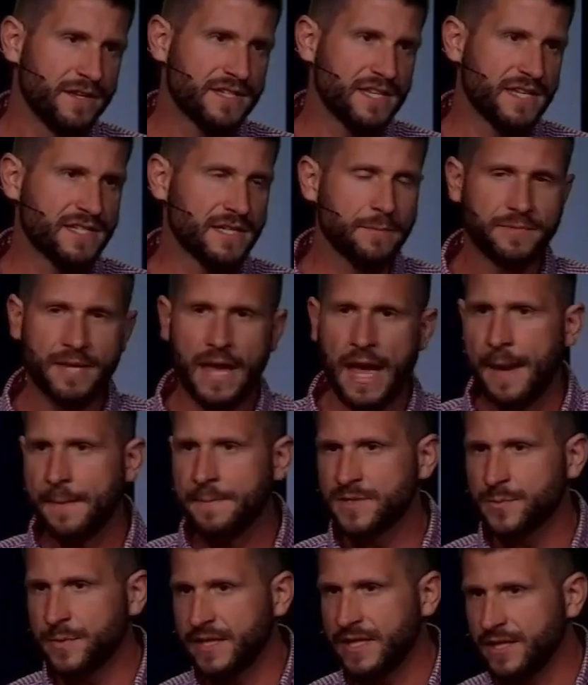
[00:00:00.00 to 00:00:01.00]
You see,
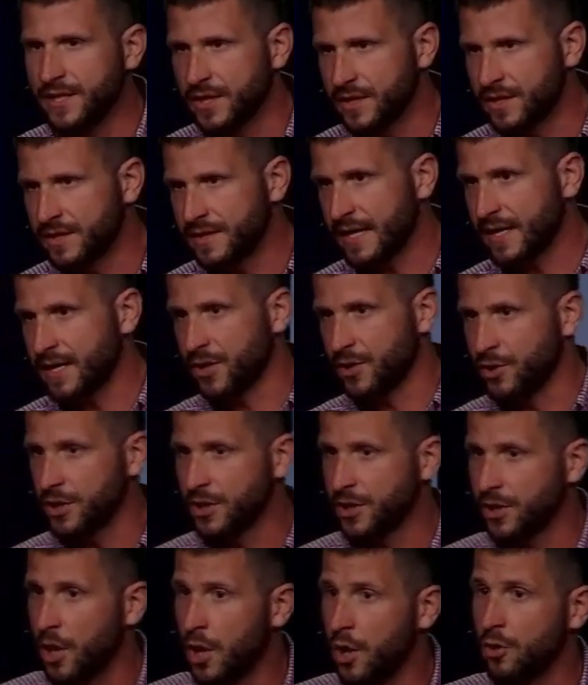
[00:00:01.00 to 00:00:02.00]
sometimes we need to take a
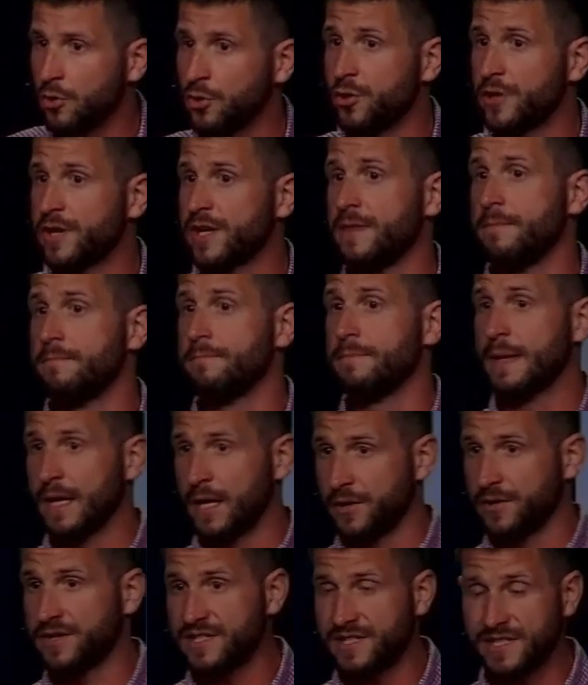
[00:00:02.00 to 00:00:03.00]
good long look in the
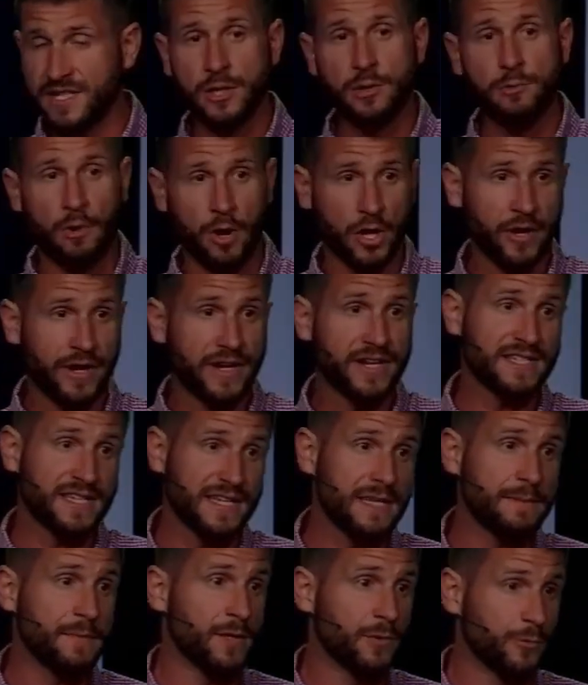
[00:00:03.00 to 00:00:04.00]
mirror to see who our
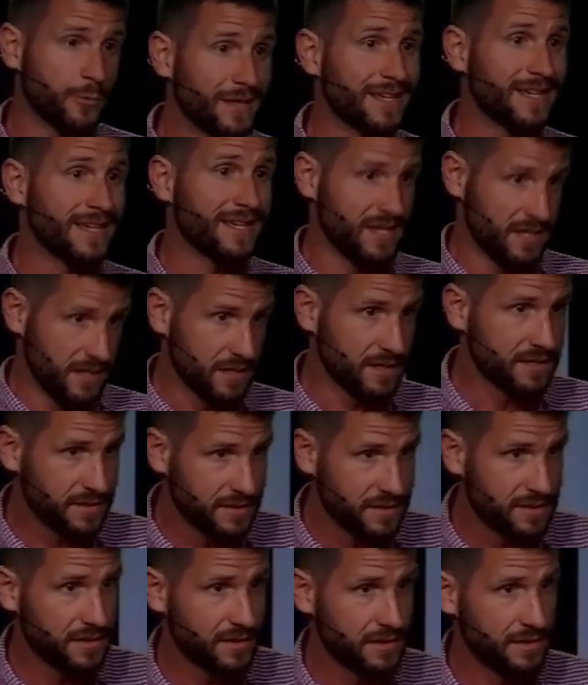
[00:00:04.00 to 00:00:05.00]
greatest enemy really
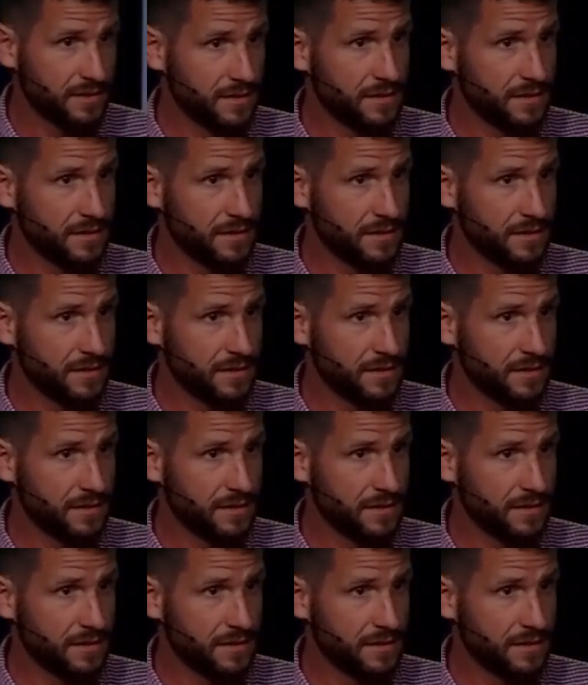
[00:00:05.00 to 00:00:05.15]
is.